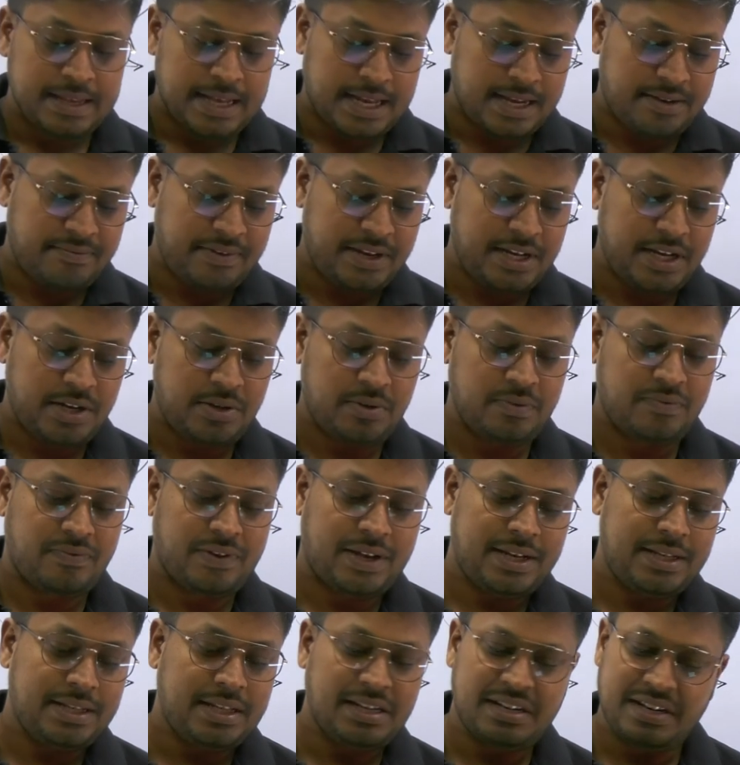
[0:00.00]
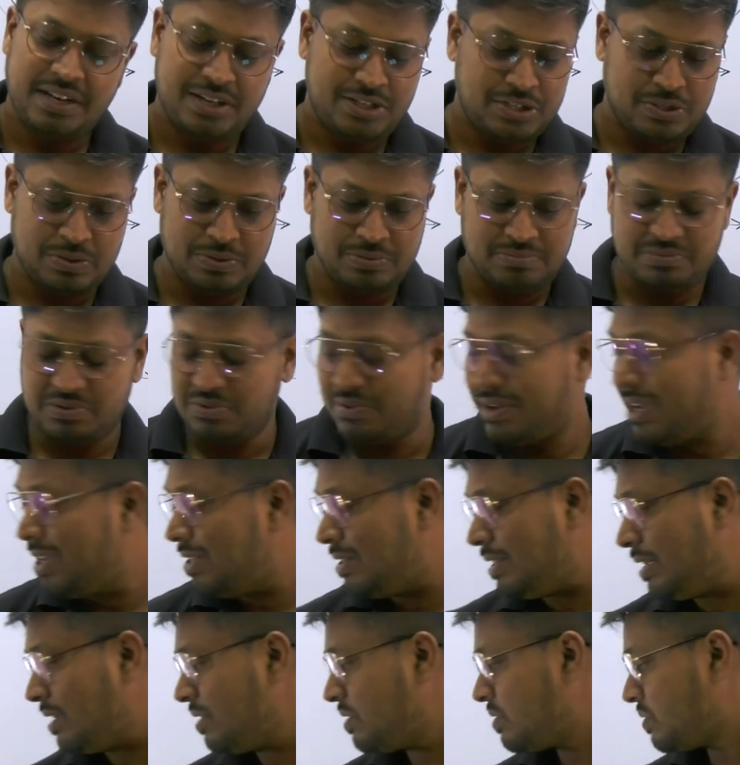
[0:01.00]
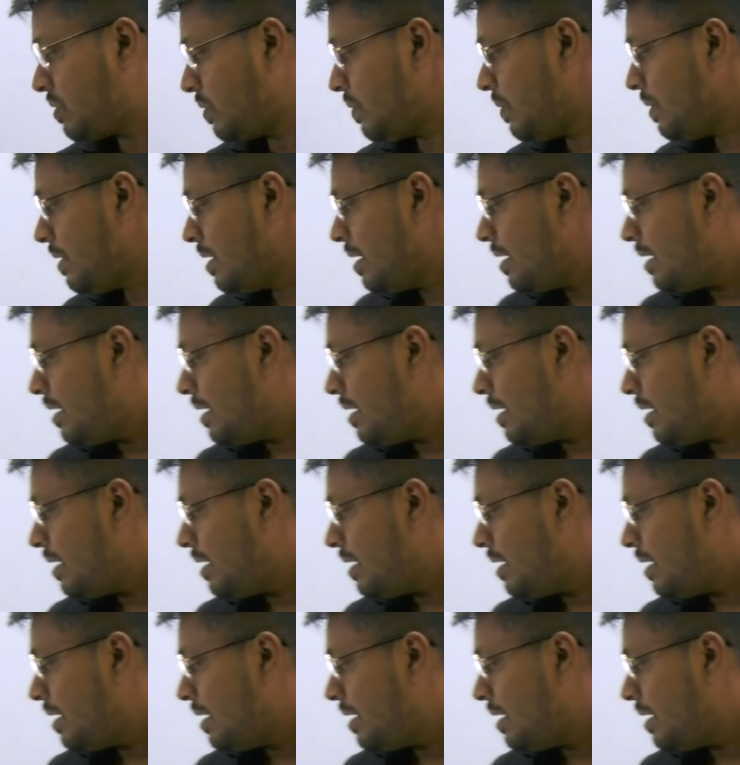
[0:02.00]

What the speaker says: and we need to find the ratio. So I think so.